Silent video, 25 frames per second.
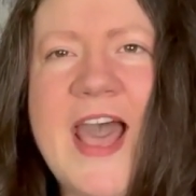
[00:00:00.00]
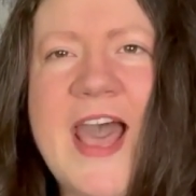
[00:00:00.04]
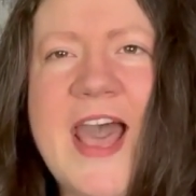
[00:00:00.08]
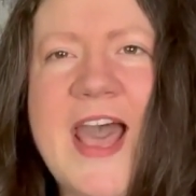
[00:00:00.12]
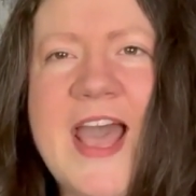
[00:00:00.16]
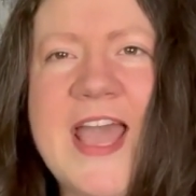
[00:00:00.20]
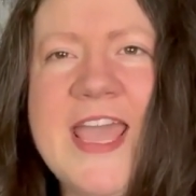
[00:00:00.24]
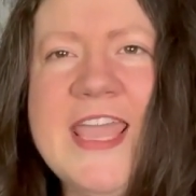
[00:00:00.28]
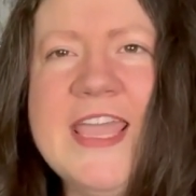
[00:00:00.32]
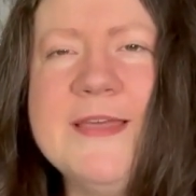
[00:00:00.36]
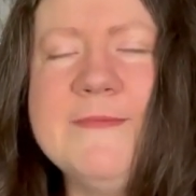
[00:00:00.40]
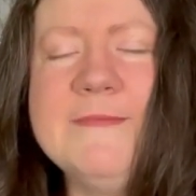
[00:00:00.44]

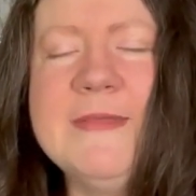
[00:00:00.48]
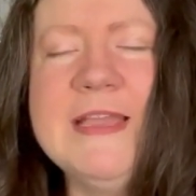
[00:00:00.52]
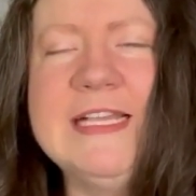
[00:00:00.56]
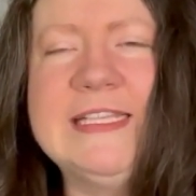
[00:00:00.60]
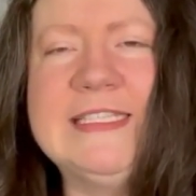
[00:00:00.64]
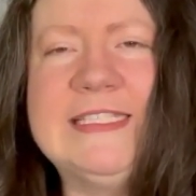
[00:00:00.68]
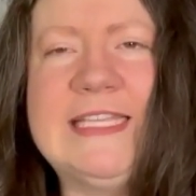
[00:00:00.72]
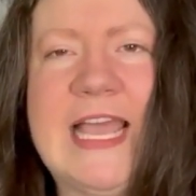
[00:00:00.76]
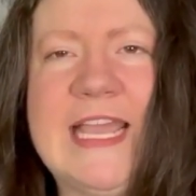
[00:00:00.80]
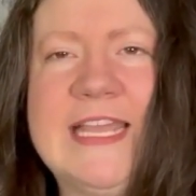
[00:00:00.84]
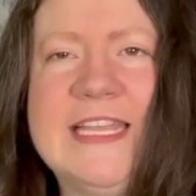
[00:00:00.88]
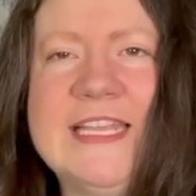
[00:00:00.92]
I am
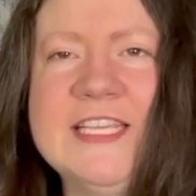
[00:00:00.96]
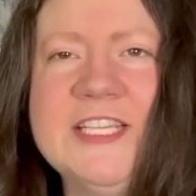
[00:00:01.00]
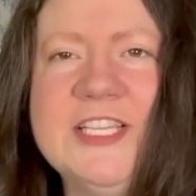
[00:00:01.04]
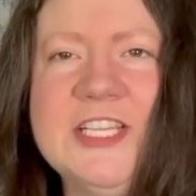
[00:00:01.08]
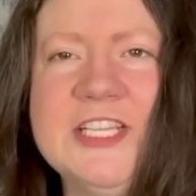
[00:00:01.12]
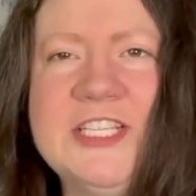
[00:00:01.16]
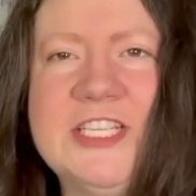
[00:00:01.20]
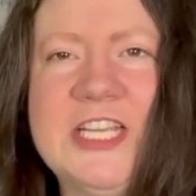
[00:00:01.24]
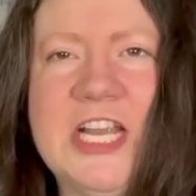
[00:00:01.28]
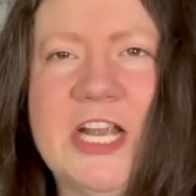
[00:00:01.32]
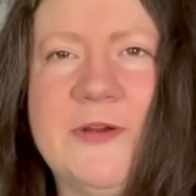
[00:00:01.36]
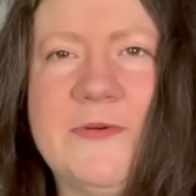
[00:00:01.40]
excited
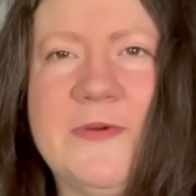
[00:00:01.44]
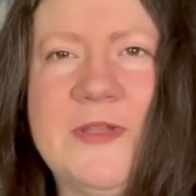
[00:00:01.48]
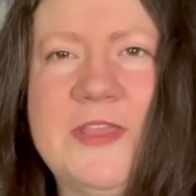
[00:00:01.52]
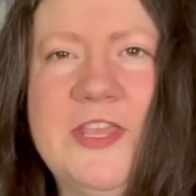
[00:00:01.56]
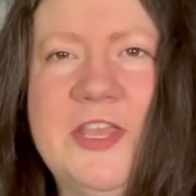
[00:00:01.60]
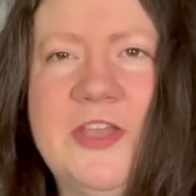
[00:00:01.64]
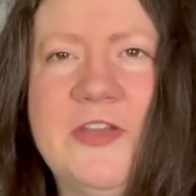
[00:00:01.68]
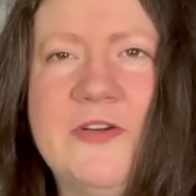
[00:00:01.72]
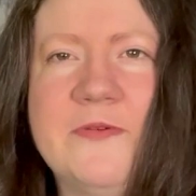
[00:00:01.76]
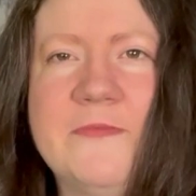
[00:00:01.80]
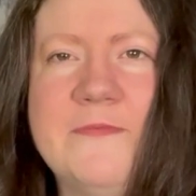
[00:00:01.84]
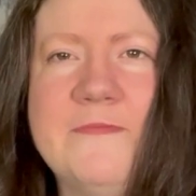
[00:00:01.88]
to share
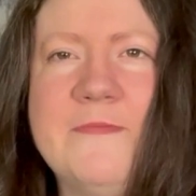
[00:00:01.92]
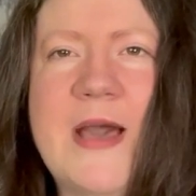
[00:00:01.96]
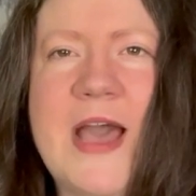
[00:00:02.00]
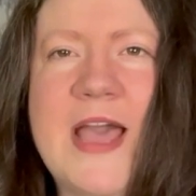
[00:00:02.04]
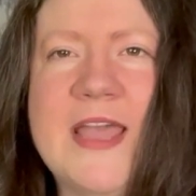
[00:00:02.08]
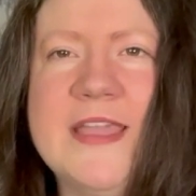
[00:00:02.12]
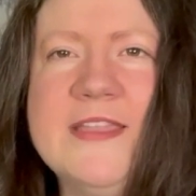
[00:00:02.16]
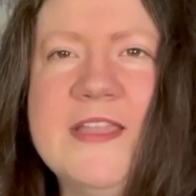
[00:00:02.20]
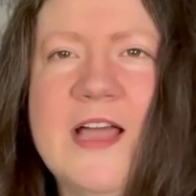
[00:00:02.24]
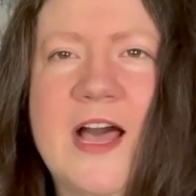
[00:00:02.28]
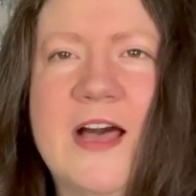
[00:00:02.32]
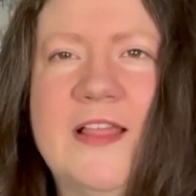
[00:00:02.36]
with you
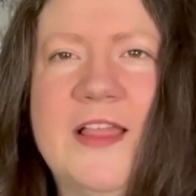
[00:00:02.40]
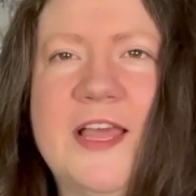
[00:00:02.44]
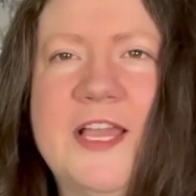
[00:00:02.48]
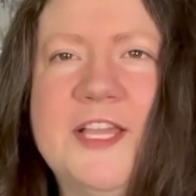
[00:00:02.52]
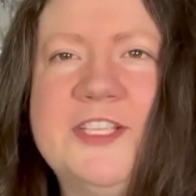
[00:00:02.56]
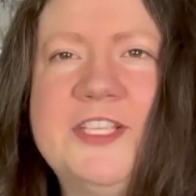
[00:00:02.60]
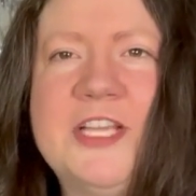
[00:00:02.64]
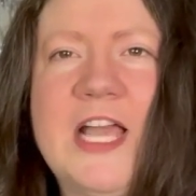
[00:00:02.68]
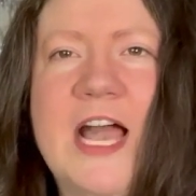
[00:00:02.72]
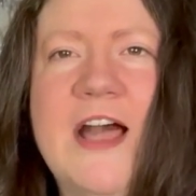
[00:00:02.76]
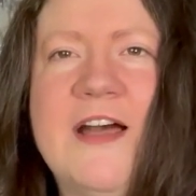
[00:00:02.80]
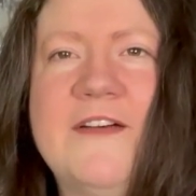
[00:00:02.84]
my
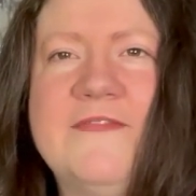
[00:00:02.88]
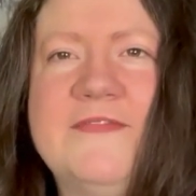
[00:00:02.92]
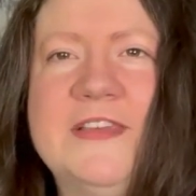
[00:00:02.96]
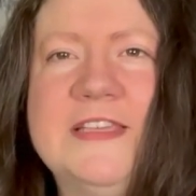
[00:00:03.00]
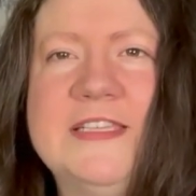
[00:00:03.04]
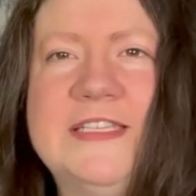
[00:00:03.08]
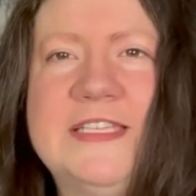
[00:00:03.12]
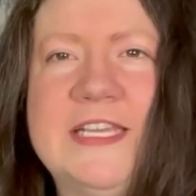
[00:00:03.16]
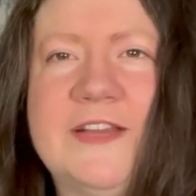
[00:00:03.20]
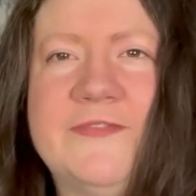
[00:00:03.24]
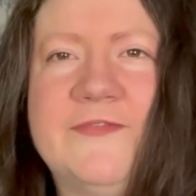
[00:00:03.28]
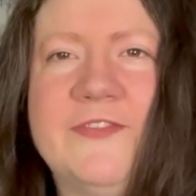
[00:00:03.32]
knowledge of
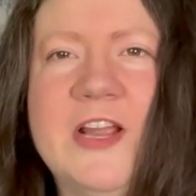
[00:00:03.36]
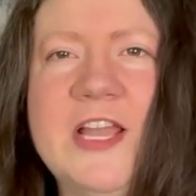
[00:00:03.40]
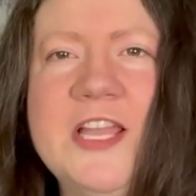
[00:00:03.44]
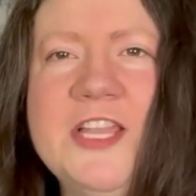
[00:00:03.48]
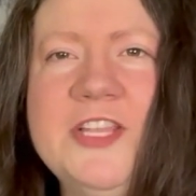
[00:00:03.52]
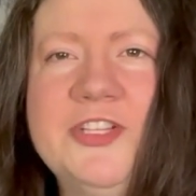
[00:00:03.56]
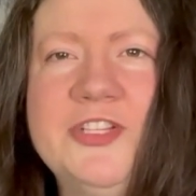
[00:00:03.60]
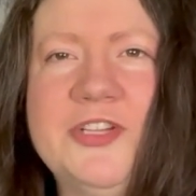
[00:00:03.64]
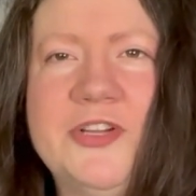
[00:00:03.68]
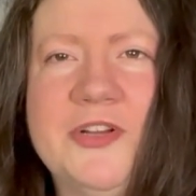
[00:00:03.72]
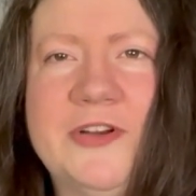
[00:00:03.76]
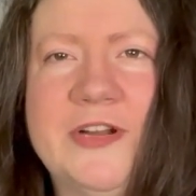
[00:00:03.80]
the
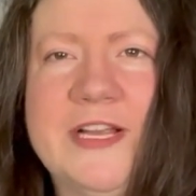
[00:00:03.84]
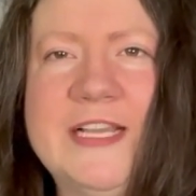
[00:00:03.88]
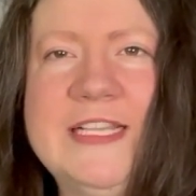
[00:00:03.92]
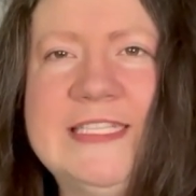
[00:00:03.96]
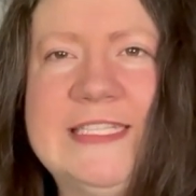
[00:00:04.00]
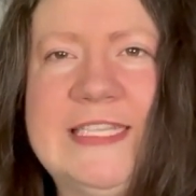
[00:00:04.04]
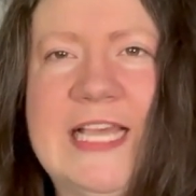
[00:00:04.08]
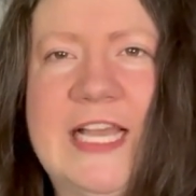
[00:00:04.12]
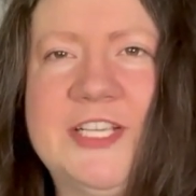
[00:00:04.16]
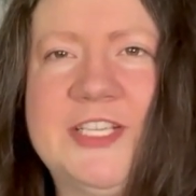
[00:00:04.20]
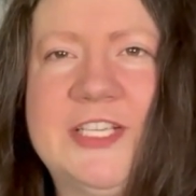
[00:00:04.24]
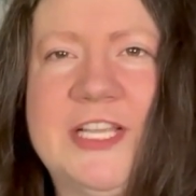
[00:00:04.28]
different tutoring
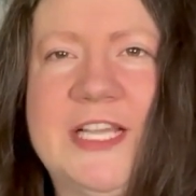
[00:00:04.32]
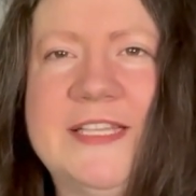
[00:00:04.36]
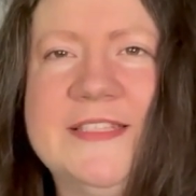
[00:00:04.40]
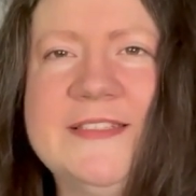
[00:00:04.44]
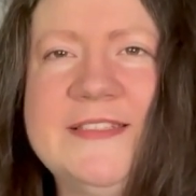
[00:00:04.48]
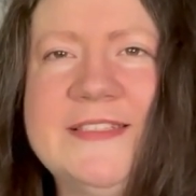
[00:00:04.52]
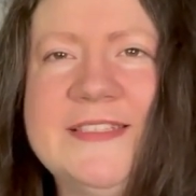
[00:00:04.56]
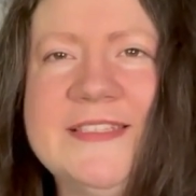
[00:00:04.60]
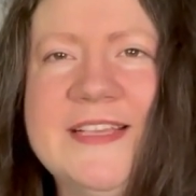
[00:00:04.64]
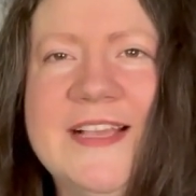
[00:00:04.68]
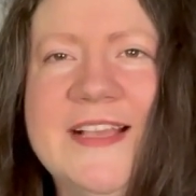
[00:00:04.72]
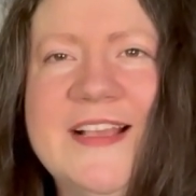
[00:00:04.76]

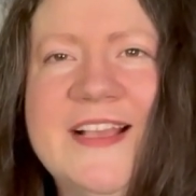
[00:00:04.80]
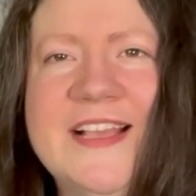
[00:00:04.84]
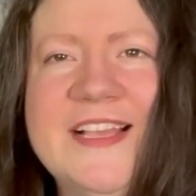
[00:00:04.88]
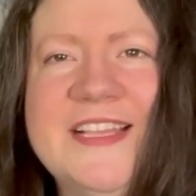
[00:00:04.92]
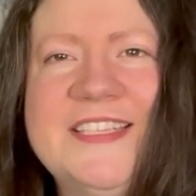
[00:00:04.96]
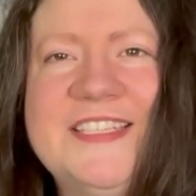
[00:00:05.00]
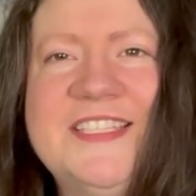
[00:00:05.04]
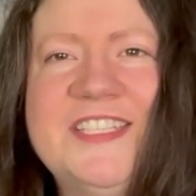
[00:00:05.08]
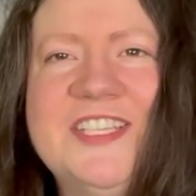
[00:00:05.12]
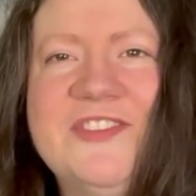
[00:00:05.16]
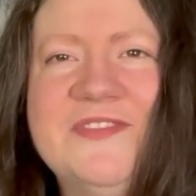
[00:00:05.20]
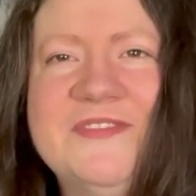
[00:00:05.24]
sessions.
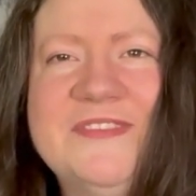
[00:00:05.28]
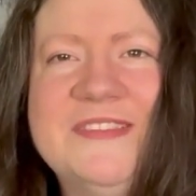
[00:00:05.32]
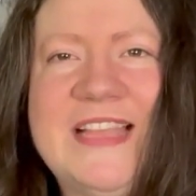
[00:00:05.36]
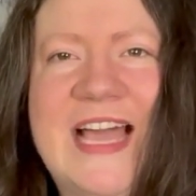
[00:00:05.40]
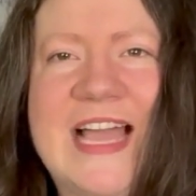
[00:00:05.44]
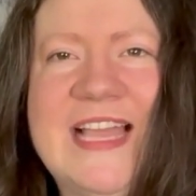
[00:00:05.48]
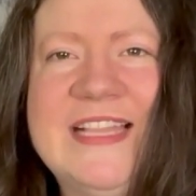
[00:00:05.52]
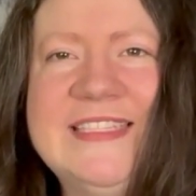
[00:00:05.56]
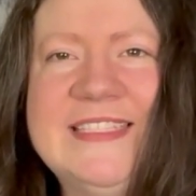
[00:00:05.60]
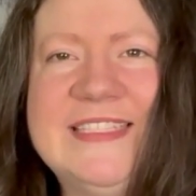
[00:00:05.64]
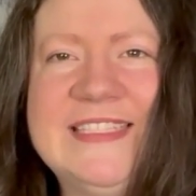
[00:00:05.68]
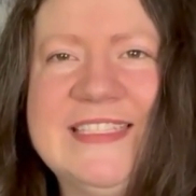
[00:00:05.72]
So
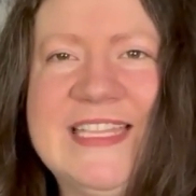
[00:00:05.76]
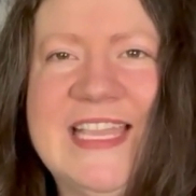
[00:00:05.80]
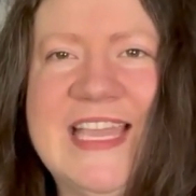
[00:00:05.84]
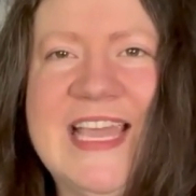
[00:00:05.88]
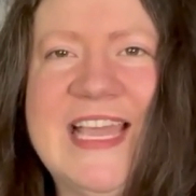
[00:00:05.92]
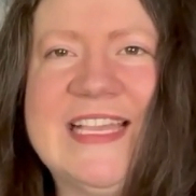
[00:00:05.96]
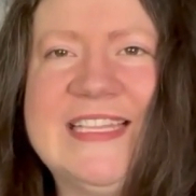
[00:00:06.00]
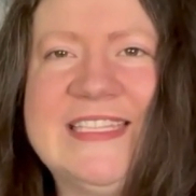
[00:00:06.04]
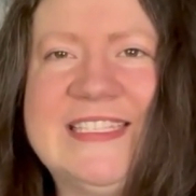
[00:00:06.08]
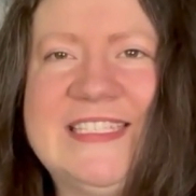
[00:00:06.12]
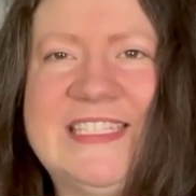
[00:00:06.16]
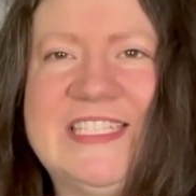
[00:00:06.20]
let's
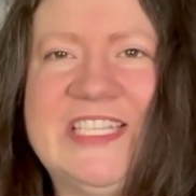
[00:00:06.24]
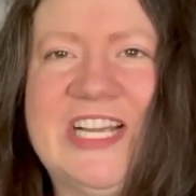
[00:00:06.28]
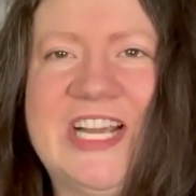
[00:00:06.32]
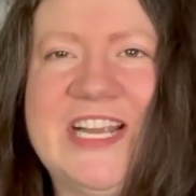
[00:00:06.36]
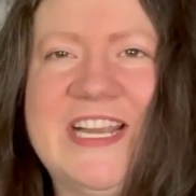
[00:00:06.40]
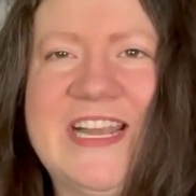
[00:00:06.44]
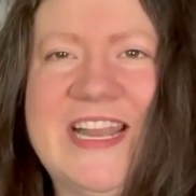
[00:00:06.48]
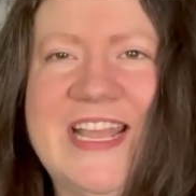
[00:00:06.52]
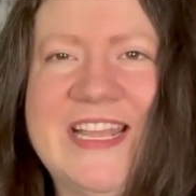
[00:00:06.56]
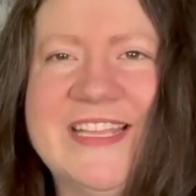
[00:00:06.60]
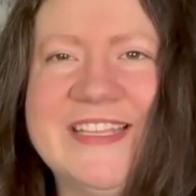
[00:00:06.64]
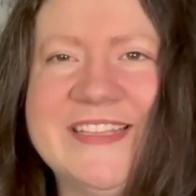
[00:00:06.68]
get
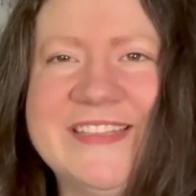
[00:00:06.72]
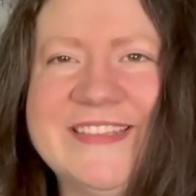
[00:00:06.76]
started.